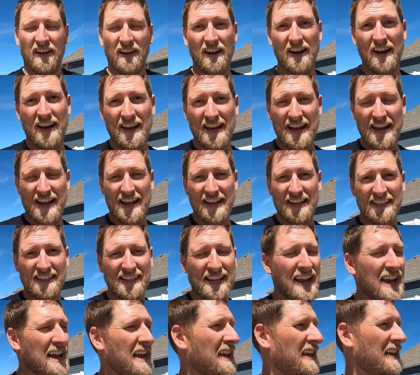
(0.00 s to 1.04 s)
All right, guys,
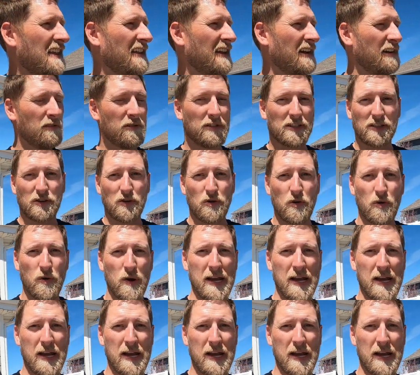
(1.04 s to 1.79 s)
that was cool.